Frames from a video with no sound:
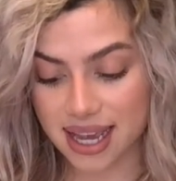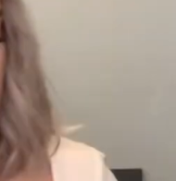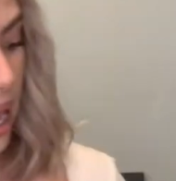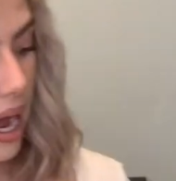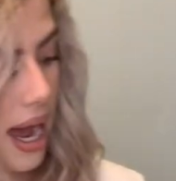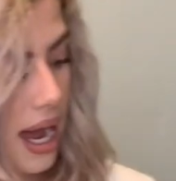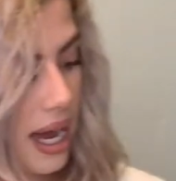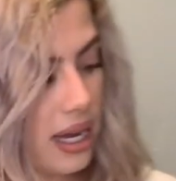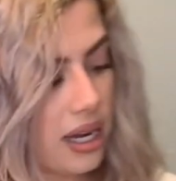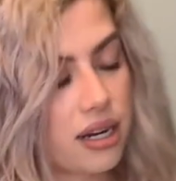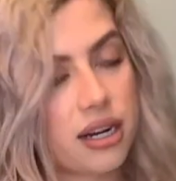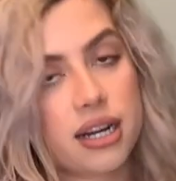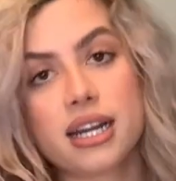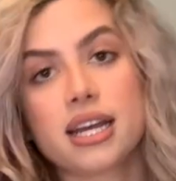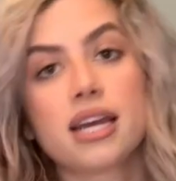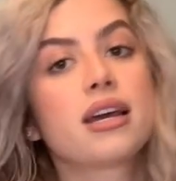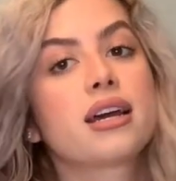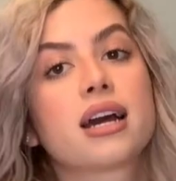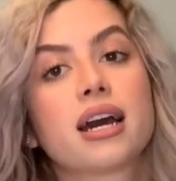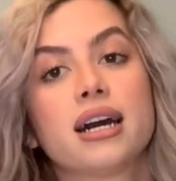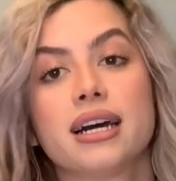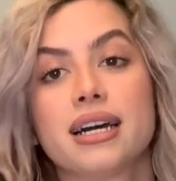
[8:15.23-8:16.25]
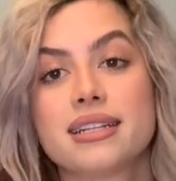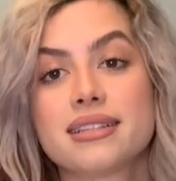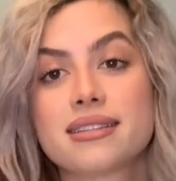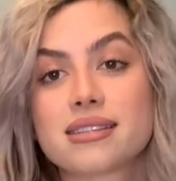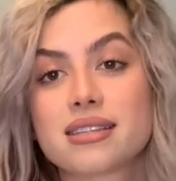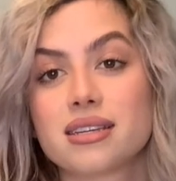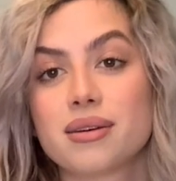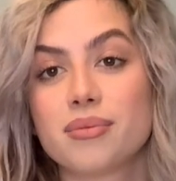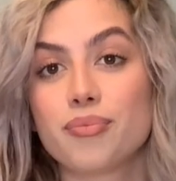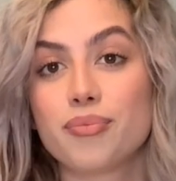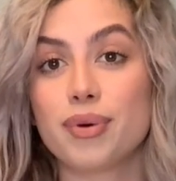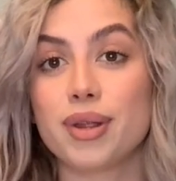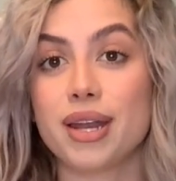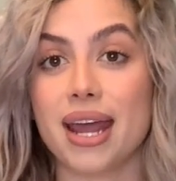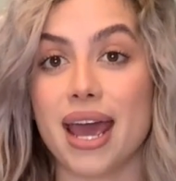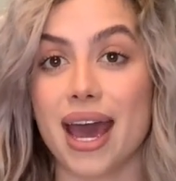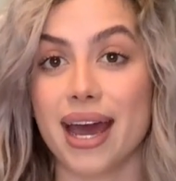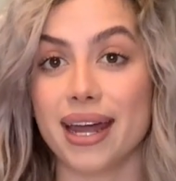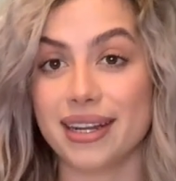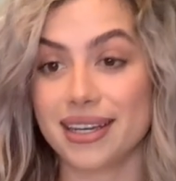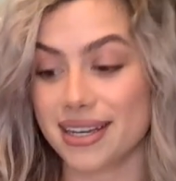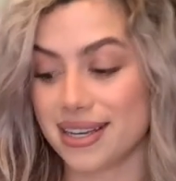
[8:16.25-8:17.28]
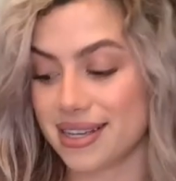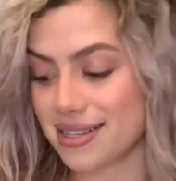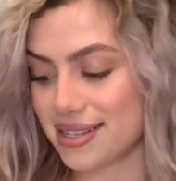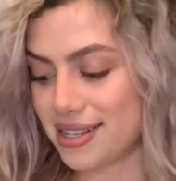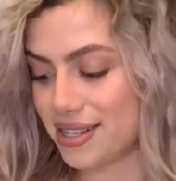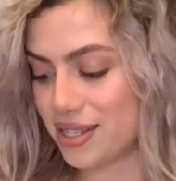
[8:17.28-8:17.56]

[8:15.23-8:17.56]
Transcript: I already cut some bananas,